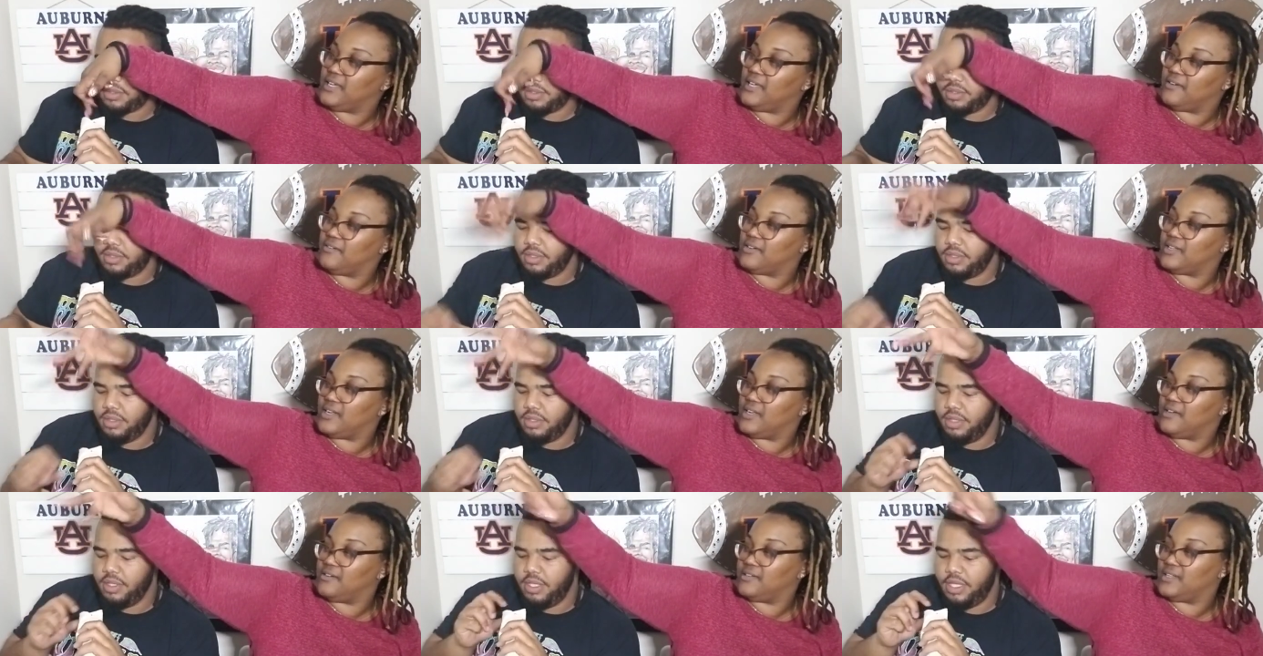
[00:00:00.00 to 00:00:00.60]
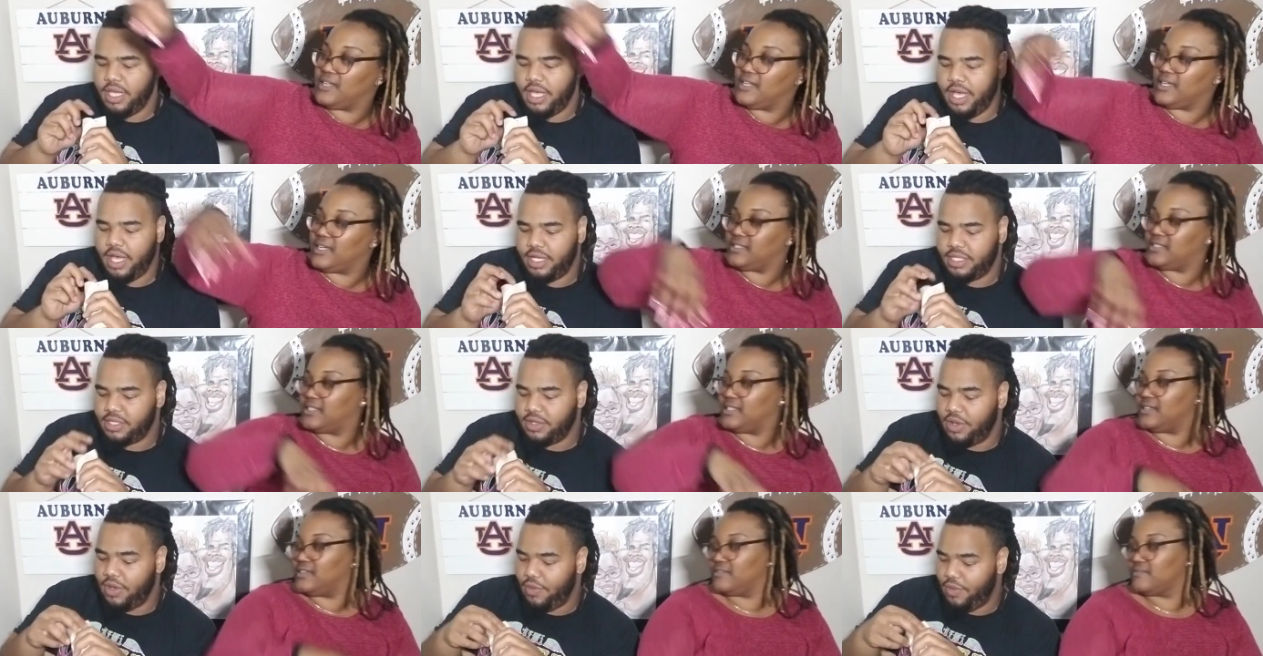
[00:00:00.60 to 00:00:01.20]
Speaker 1: He don't clone none yeah,
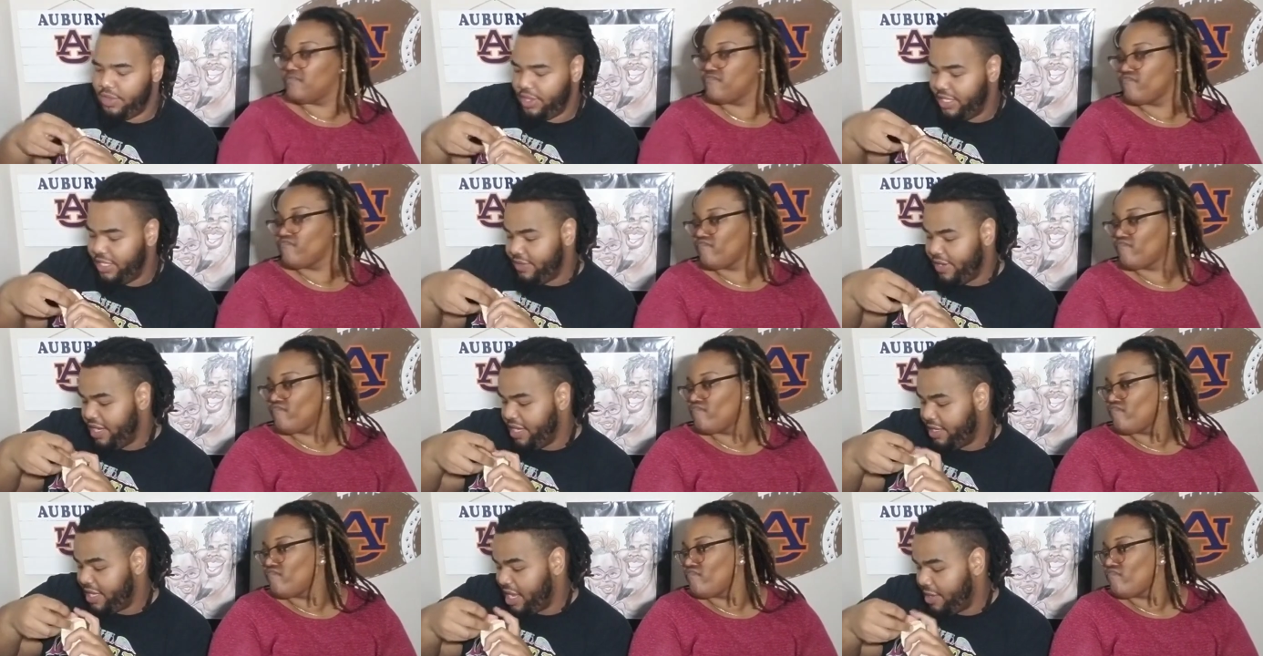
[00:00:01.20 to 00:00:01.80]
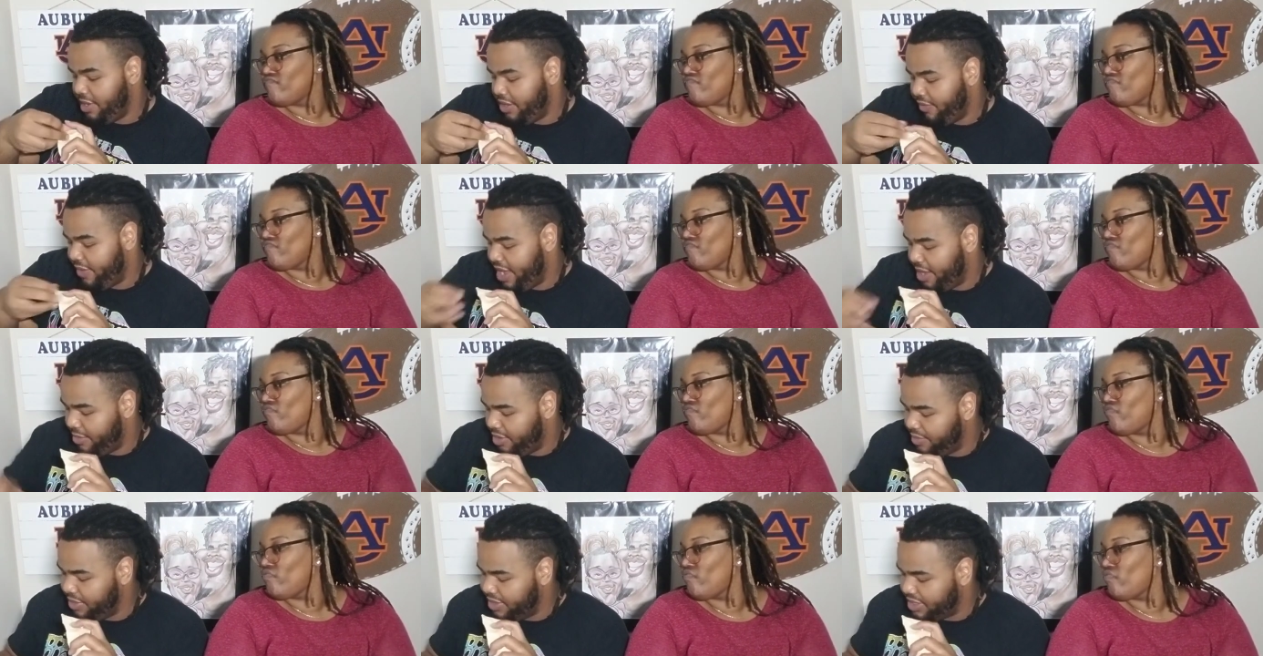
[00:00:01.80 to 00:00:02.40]
of so, stuff.
Speaker 2: This right here gotta be a
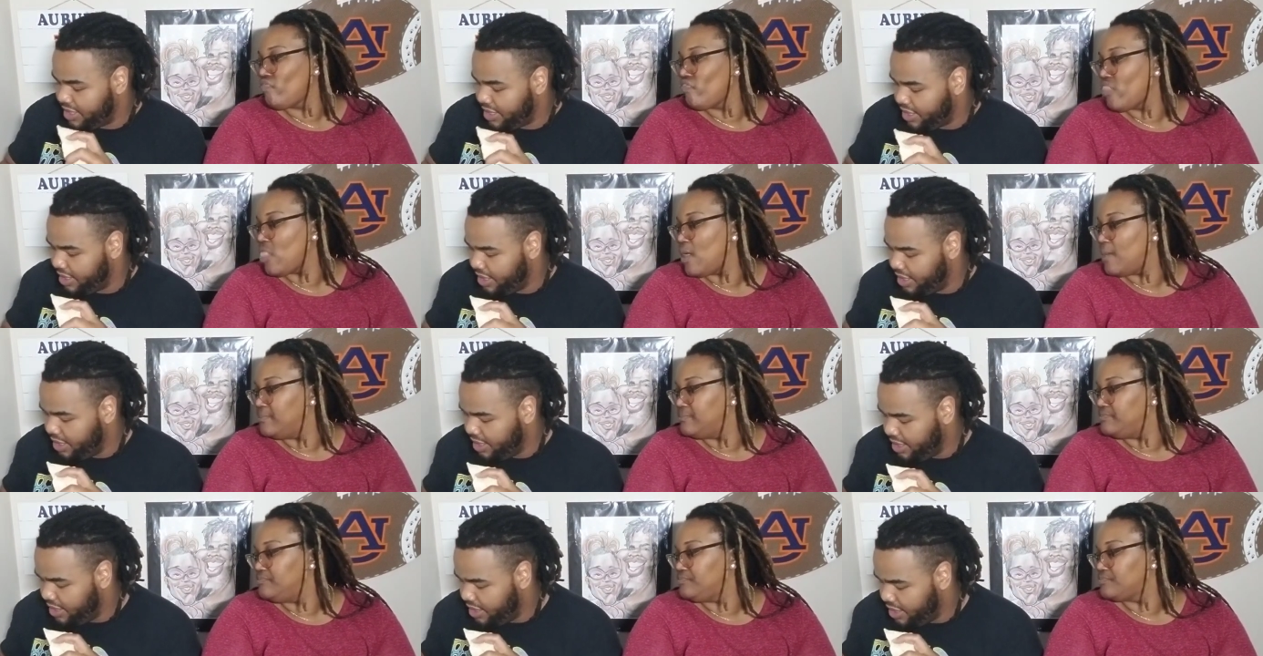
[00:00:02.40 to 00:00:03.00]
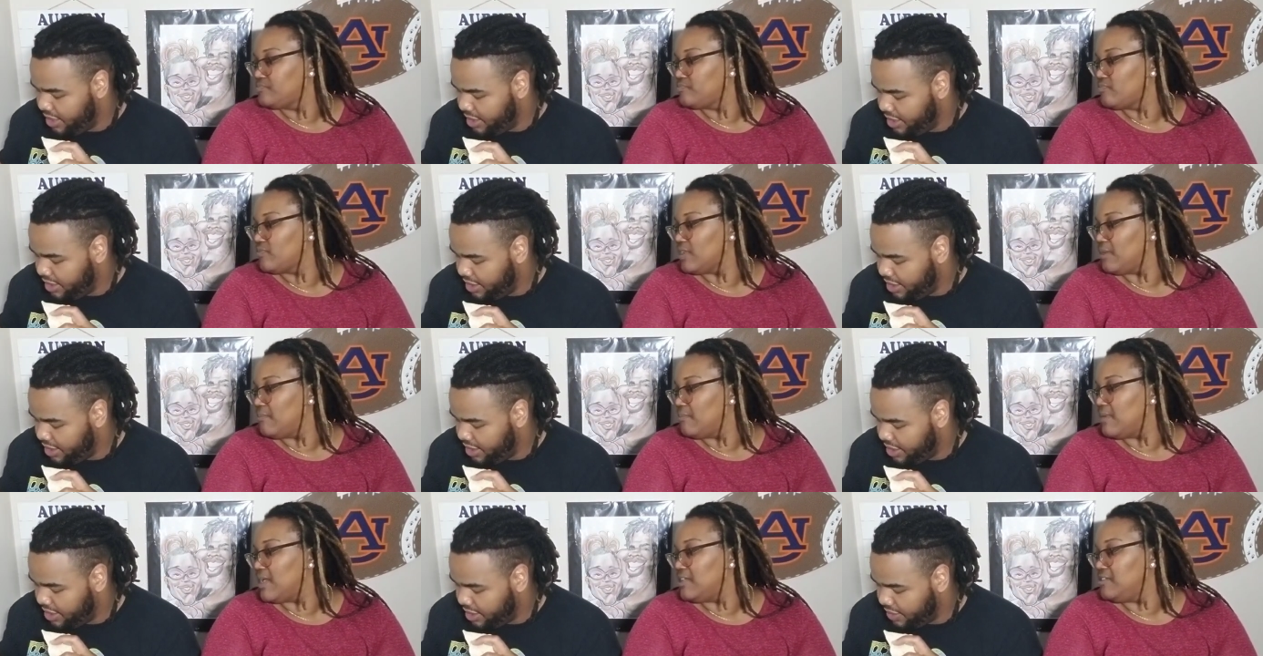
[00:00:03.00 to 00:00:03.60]
rap. Let me see.
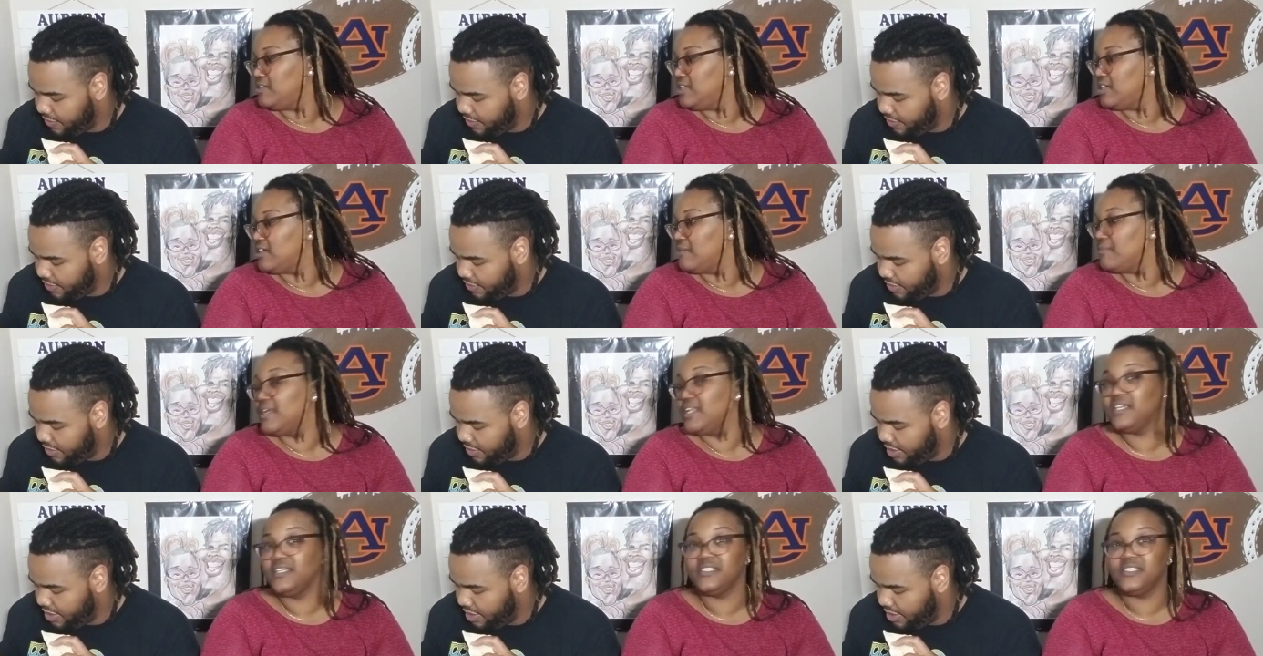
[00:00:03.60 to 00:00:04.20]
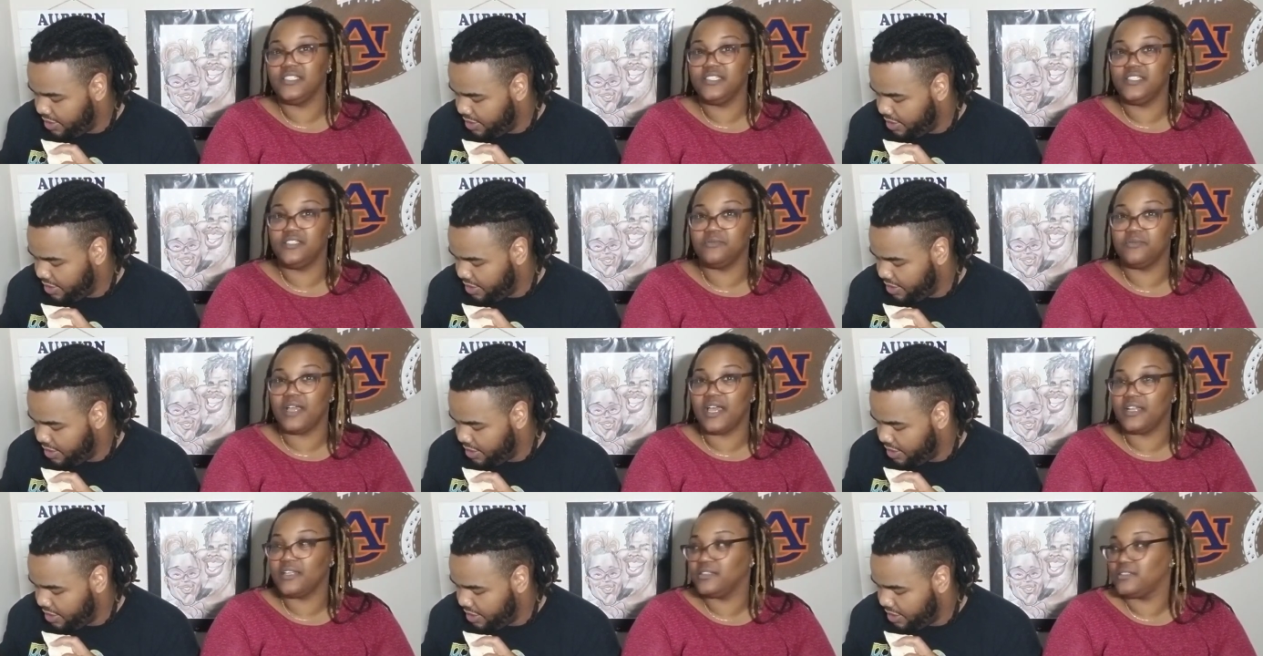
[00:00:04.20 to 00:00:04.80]
Speaker 1: But you need to go back there and teach
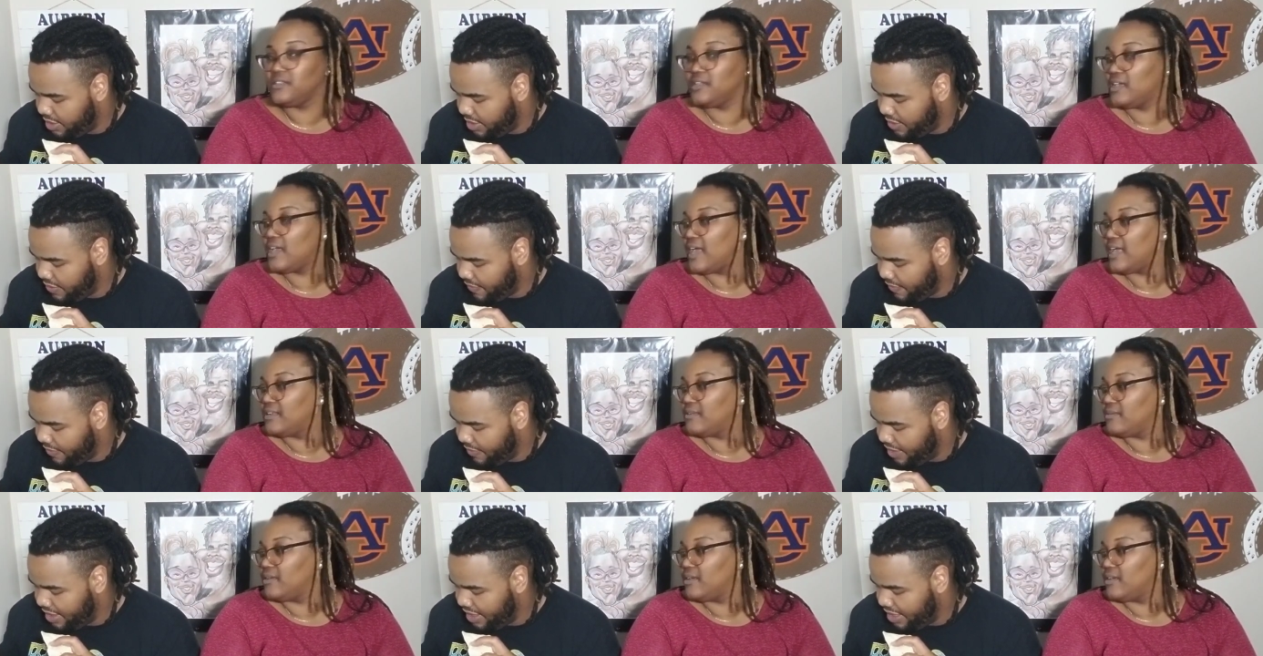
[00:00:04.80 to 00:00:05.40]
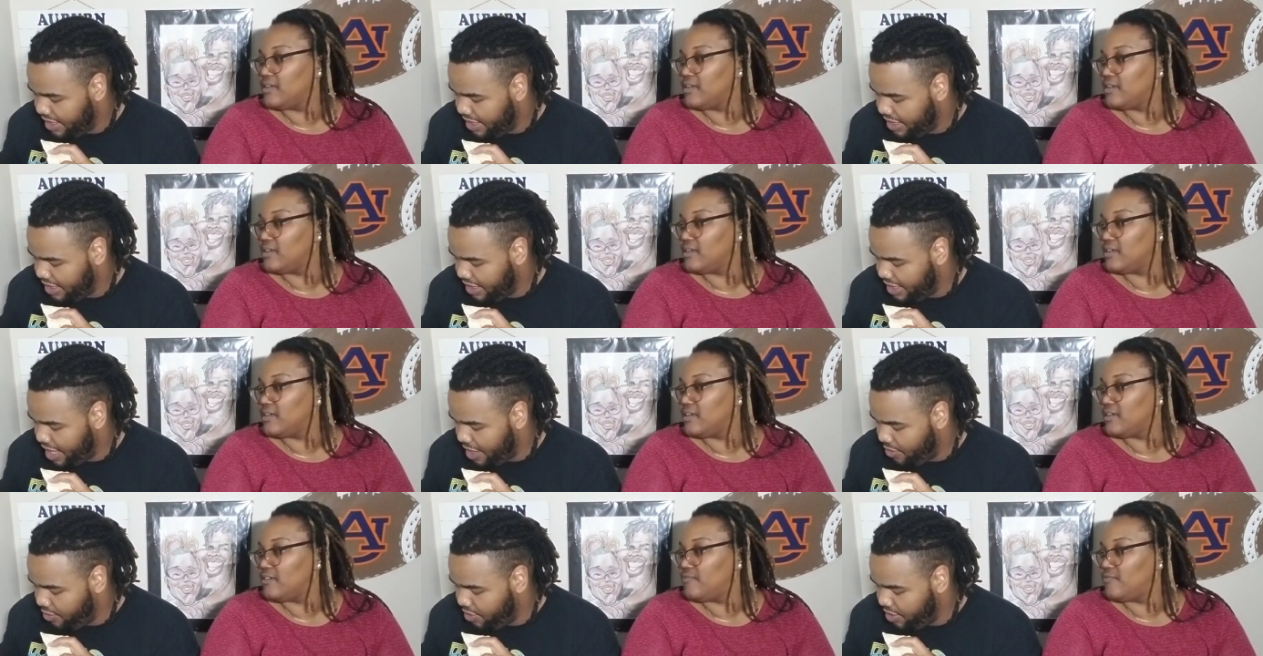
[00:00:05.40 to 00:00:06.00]
him how to how to
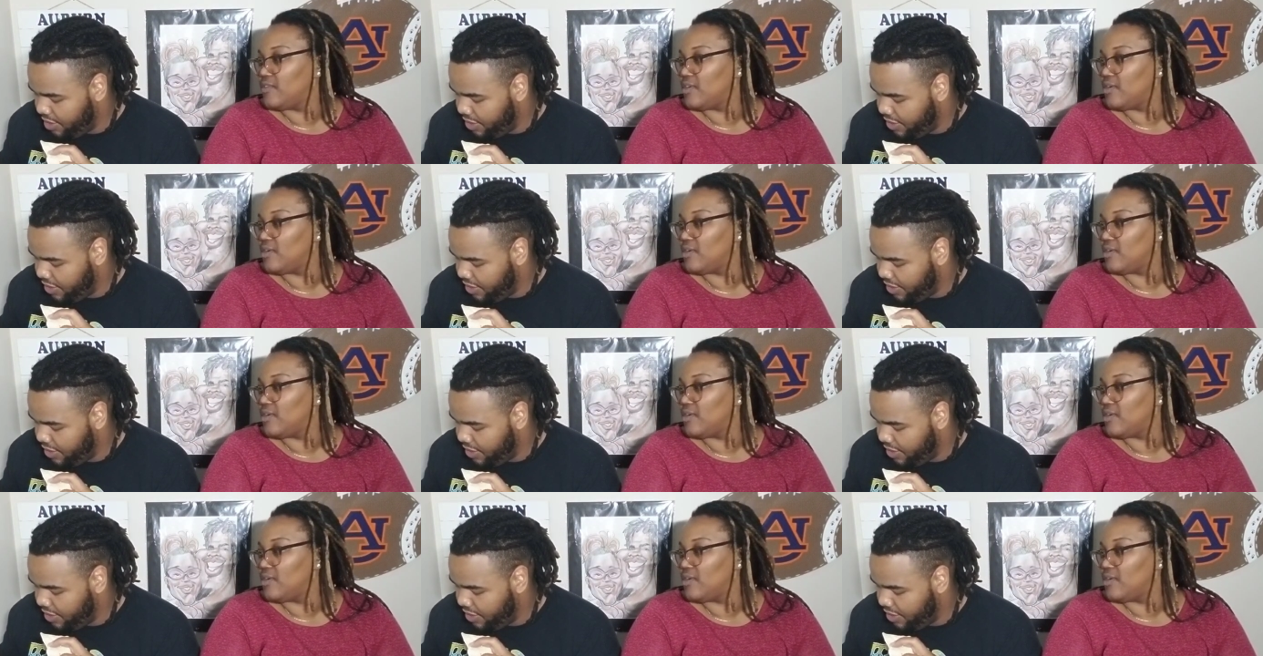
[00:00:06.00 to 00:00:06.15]
uh, uh